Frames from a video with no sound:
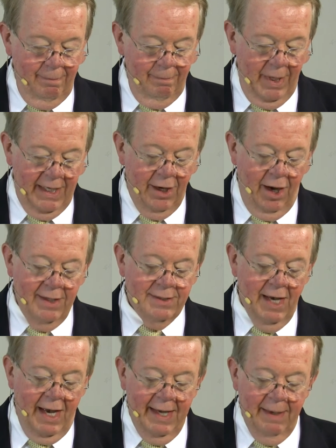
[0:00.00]
because
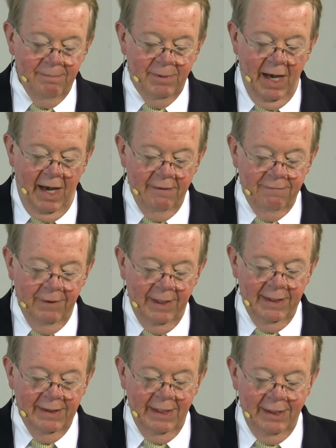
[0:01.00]
I am
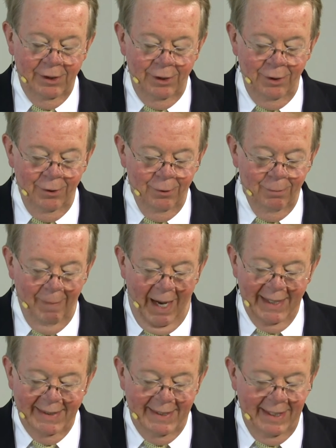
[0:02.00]
confident that you,
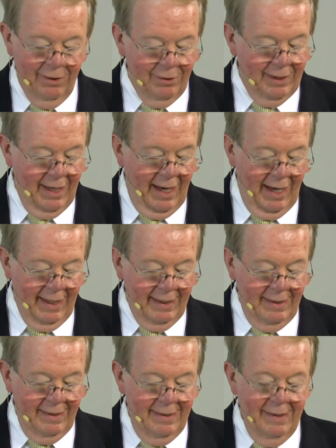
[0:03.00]
my dear
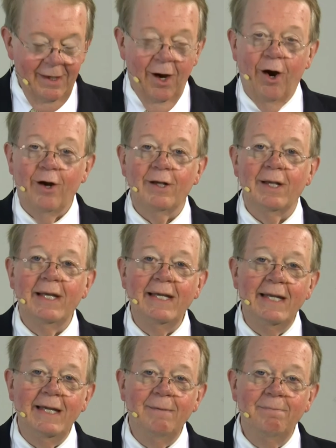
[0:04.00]
God, are
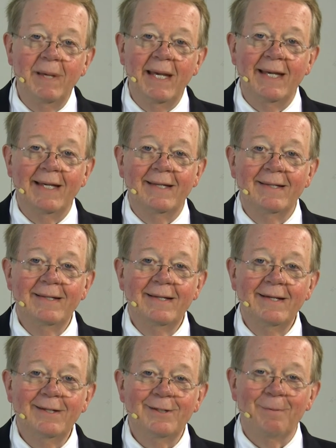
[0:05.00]
leading me
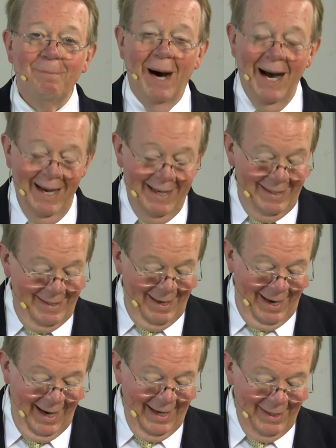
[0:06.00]
to my
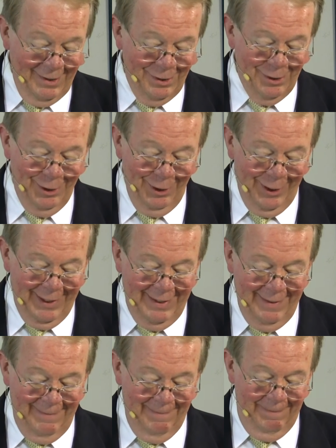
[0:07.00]
highest good.
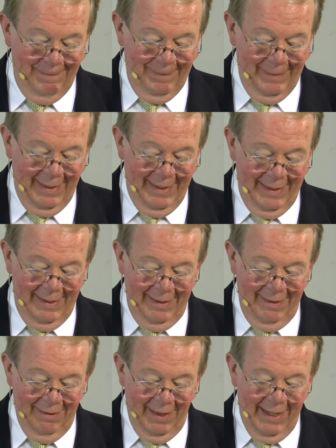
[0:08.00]

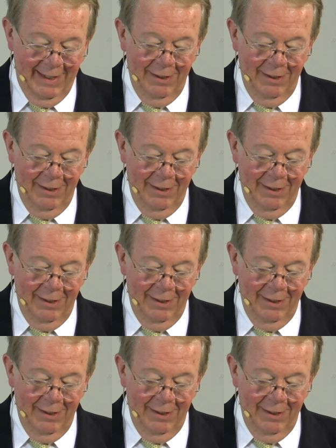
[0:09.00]
Thank